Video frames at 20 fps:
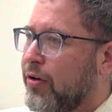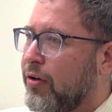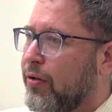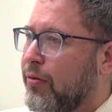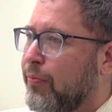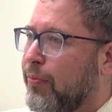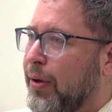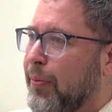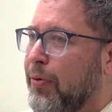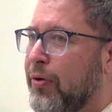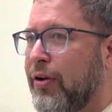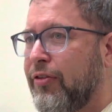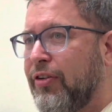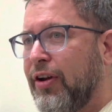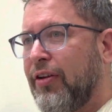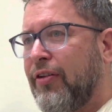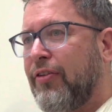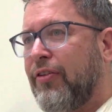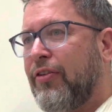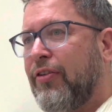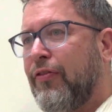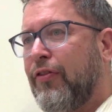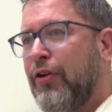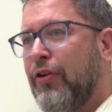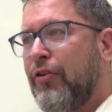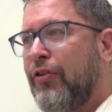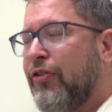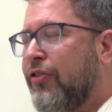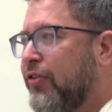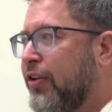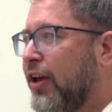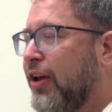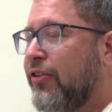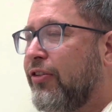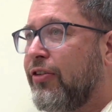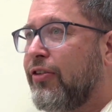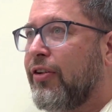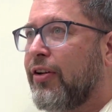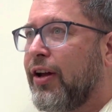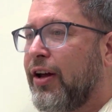people tend to view
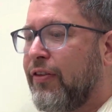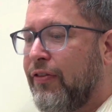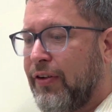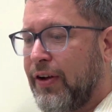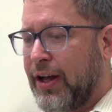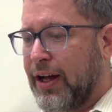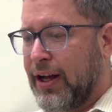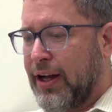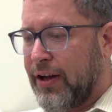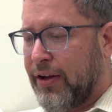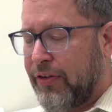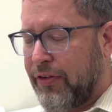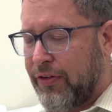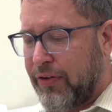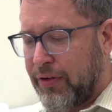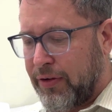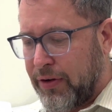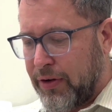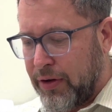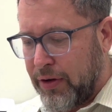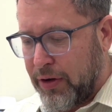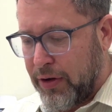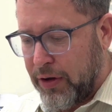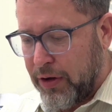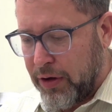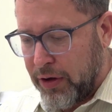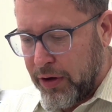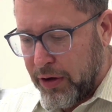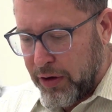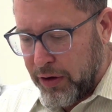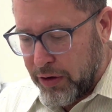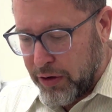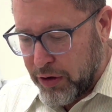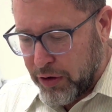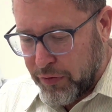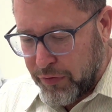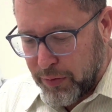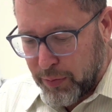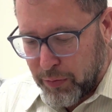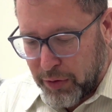stages in life as You go
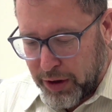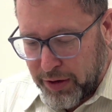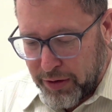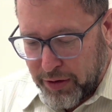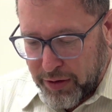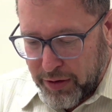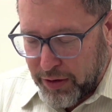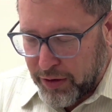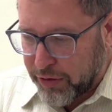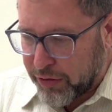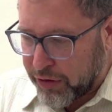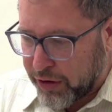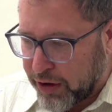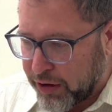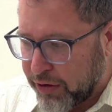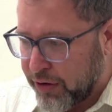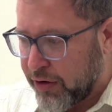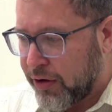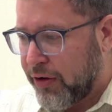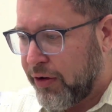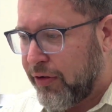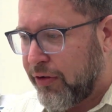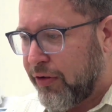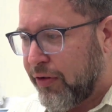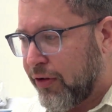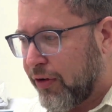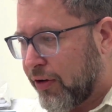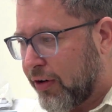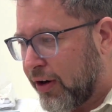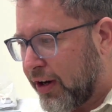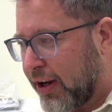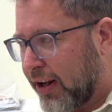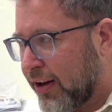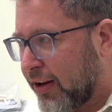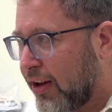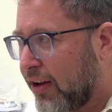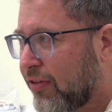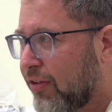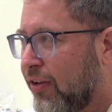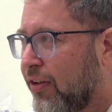from your childhood to your
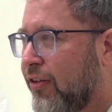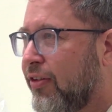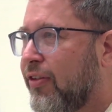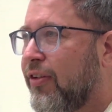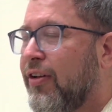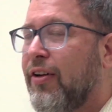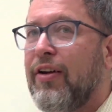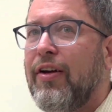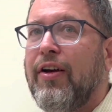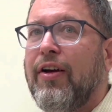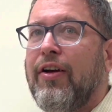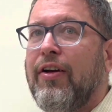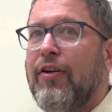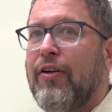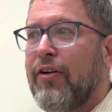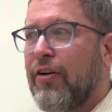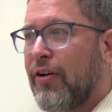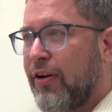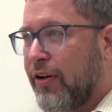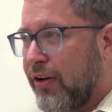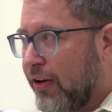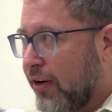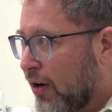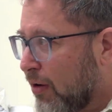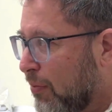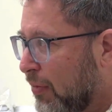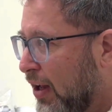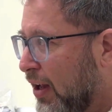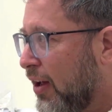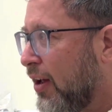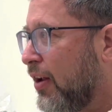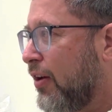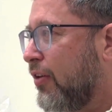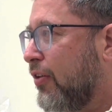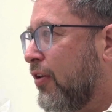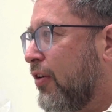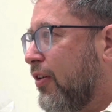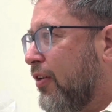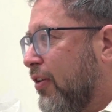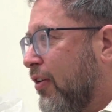adolescence, you're a young man,
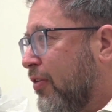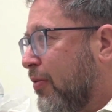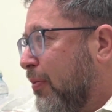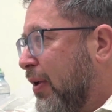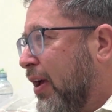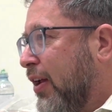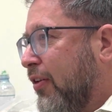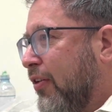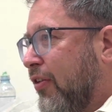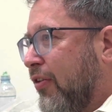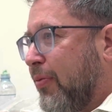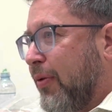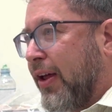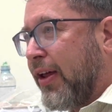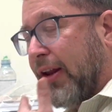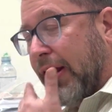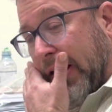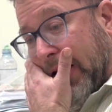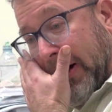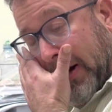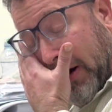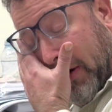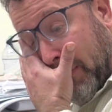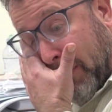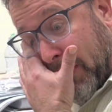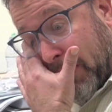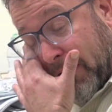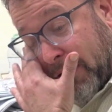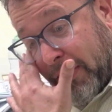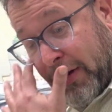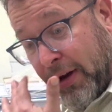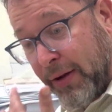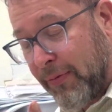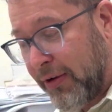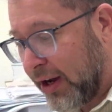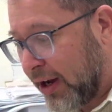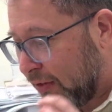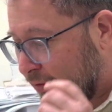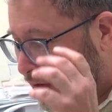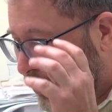you're this man, and at all points in time,
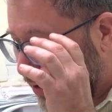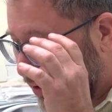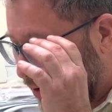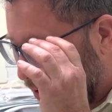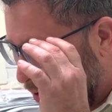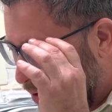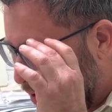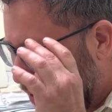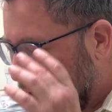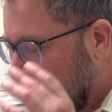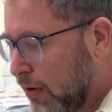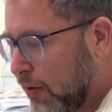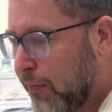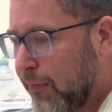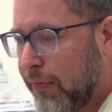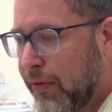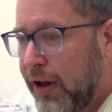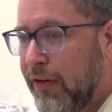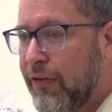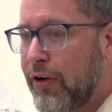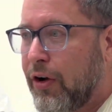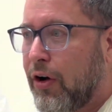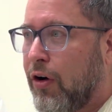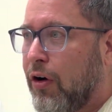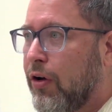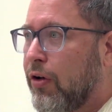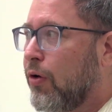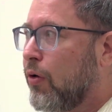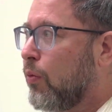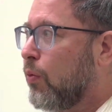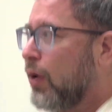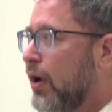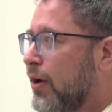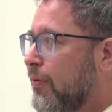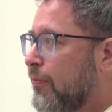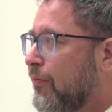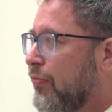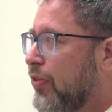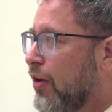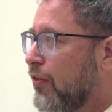you have to leave it all away.
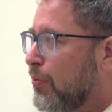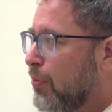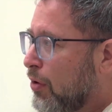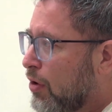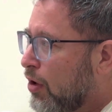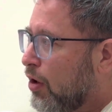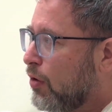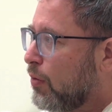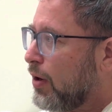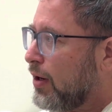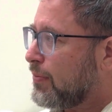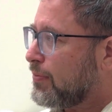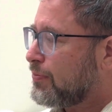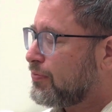You put it all away.